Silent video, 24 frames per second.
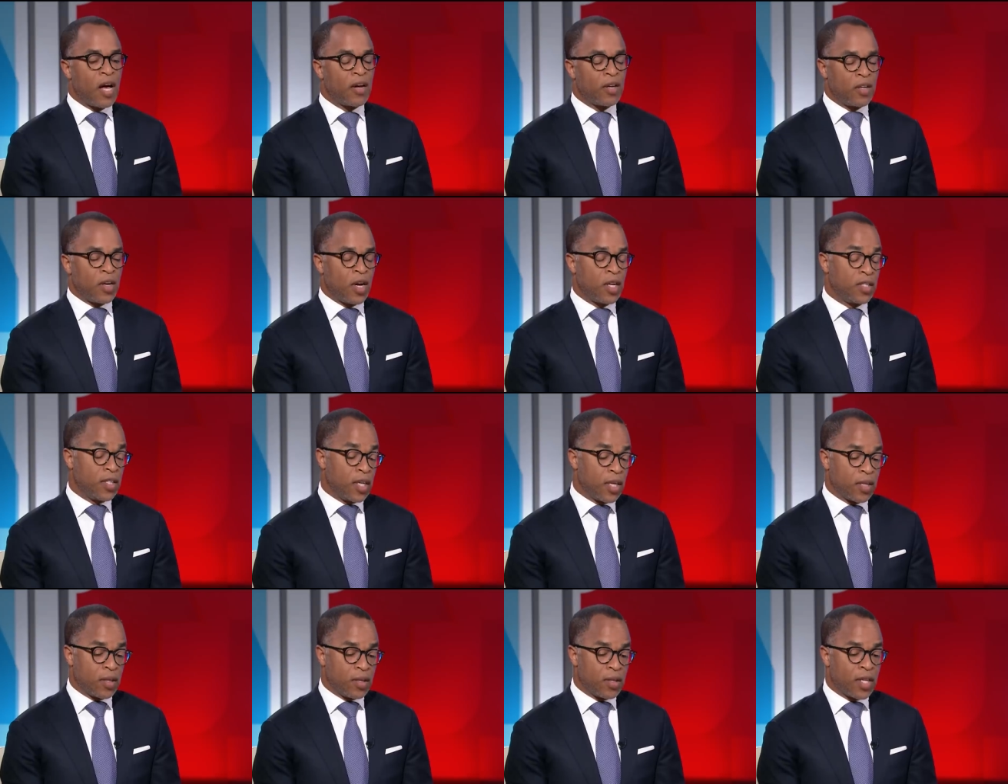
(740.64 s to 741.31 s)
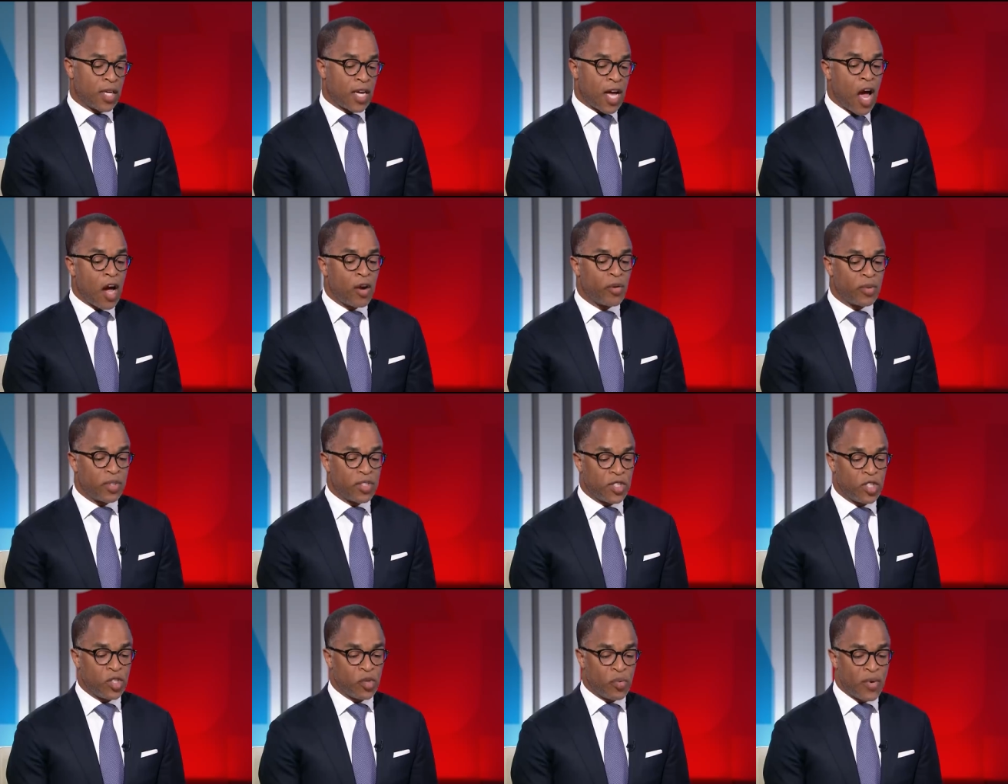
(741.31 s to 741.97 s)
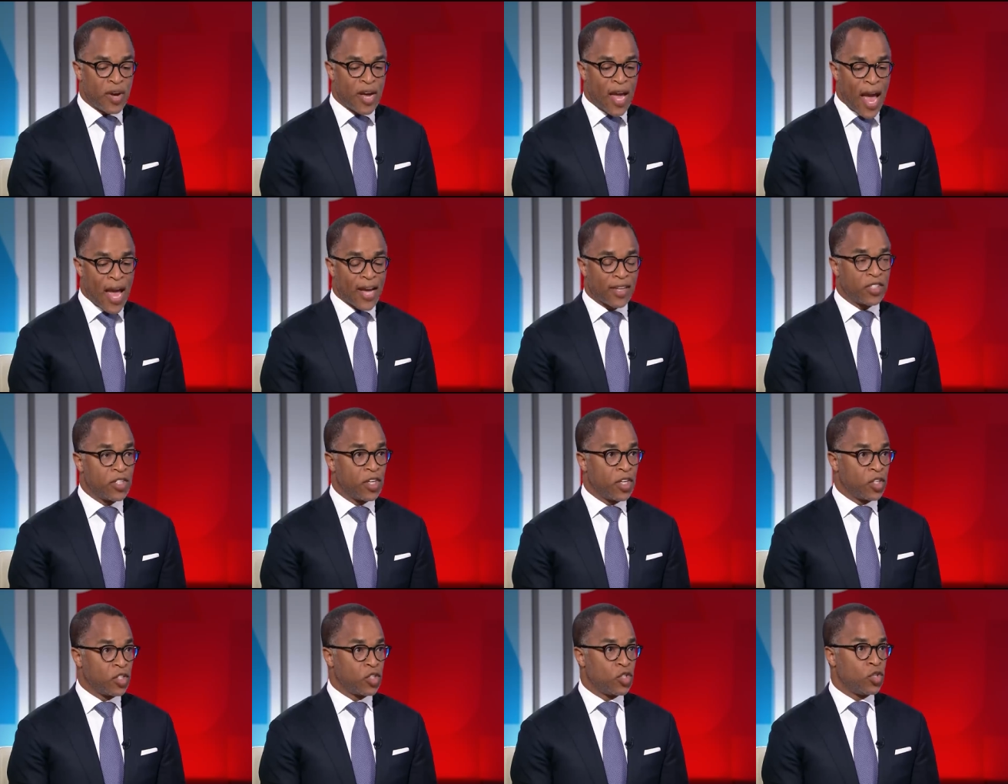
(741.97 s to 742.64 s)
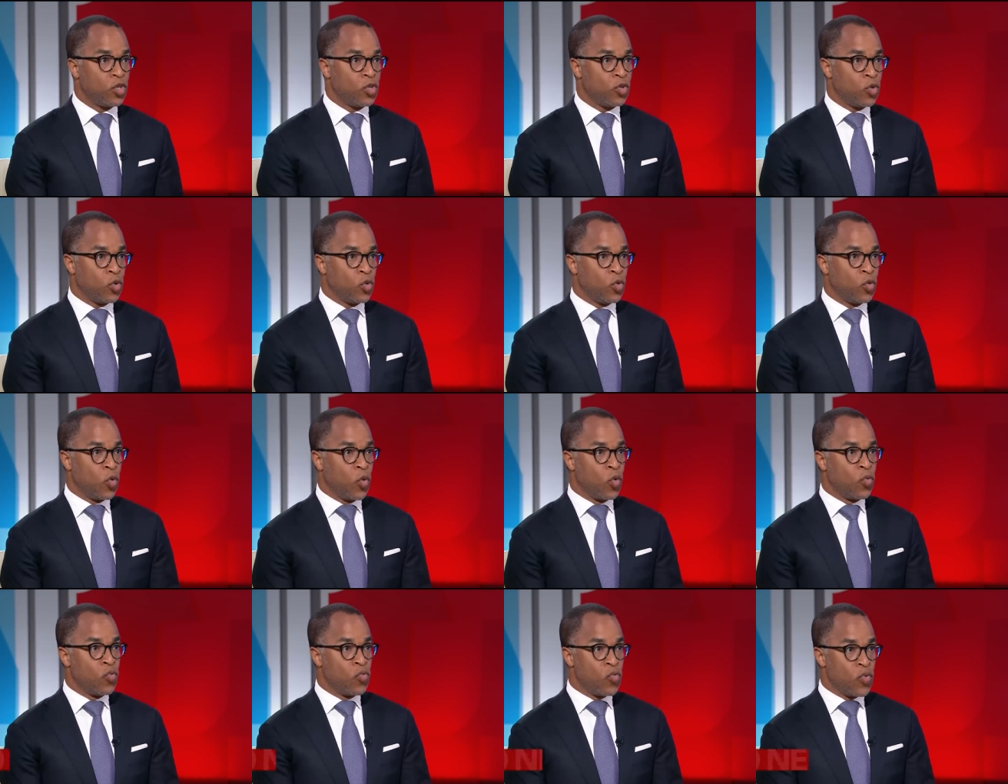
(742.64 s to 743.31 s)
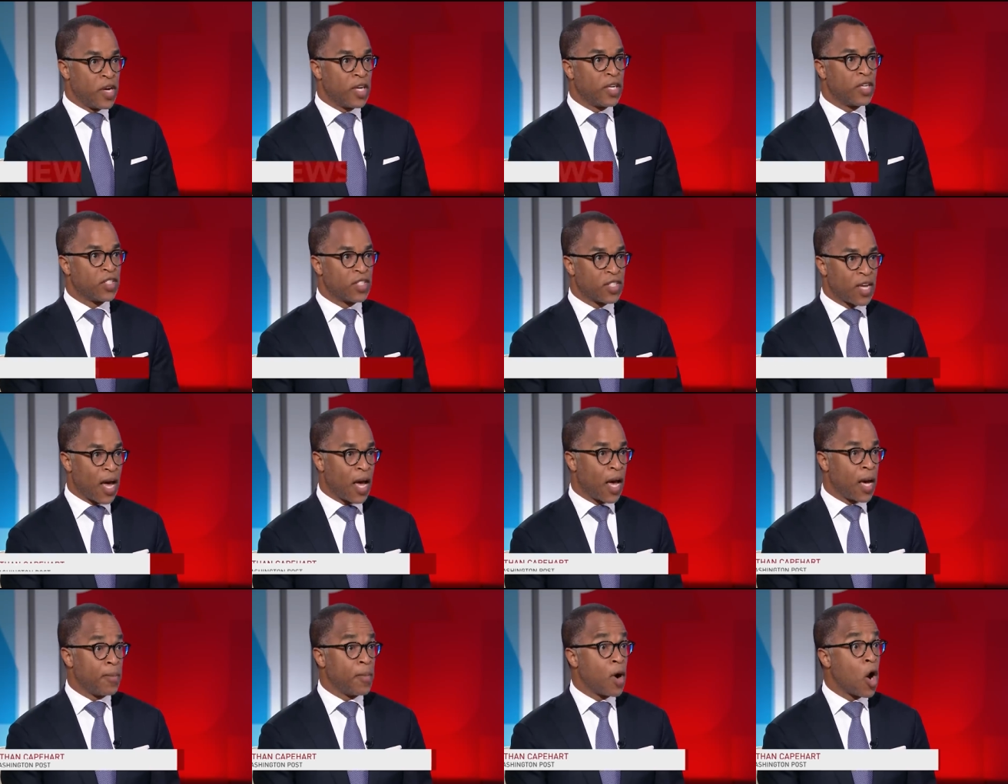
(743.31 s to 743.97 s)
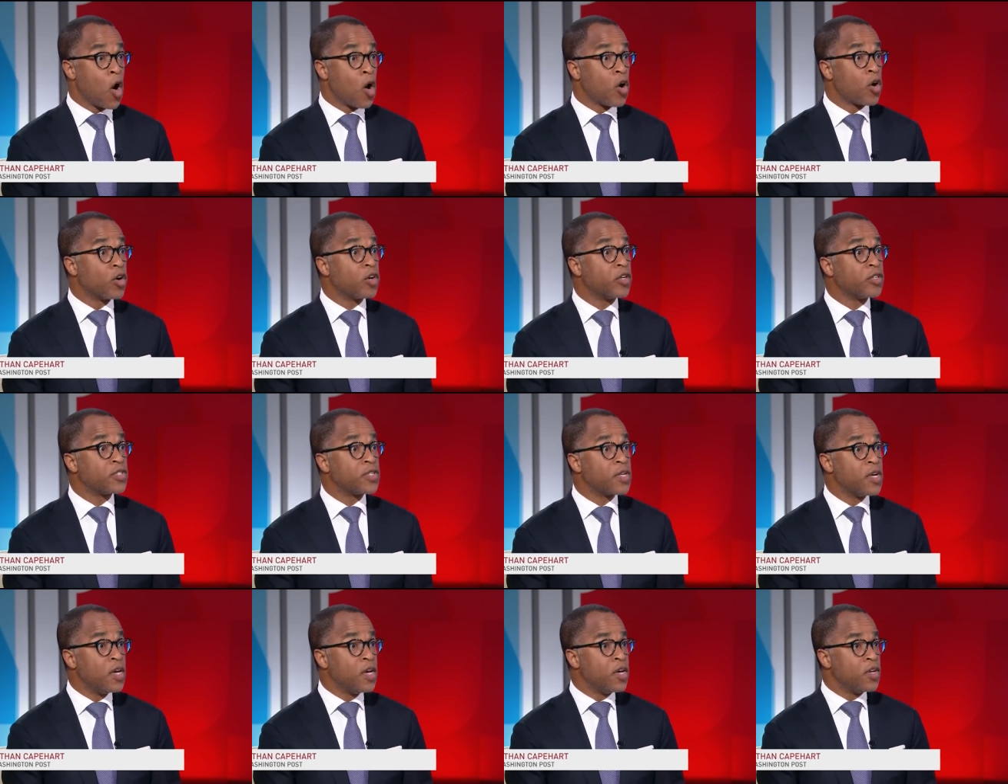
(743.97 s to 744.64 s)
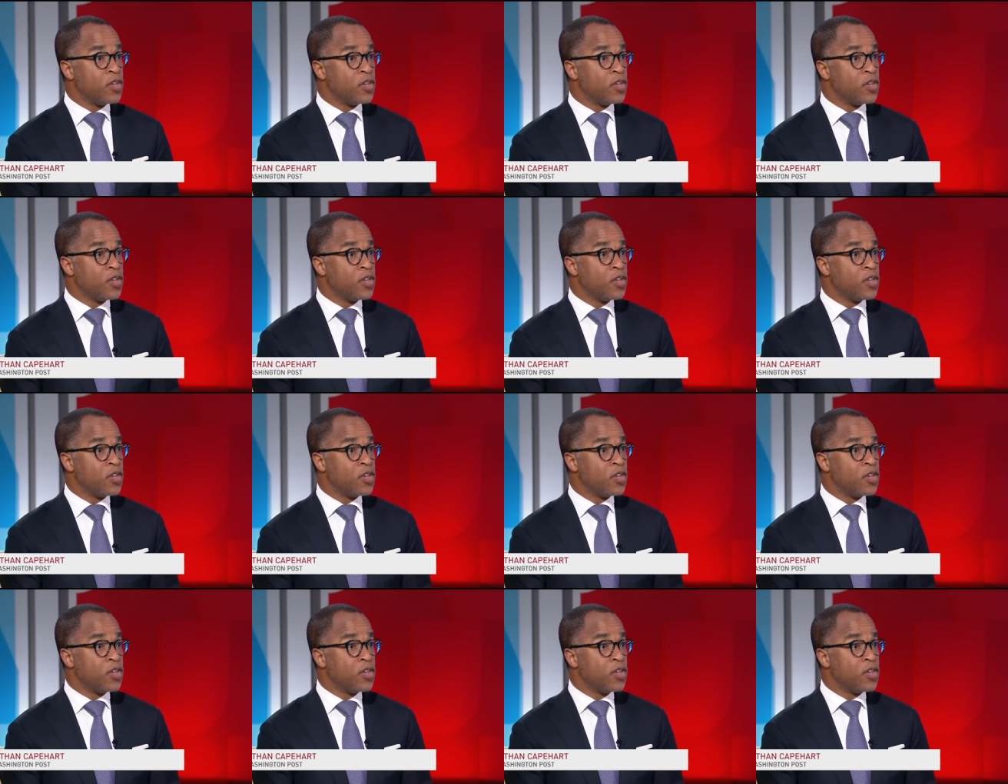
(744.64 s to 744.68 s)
Cong the, the Congress is reacting to real-time horrors.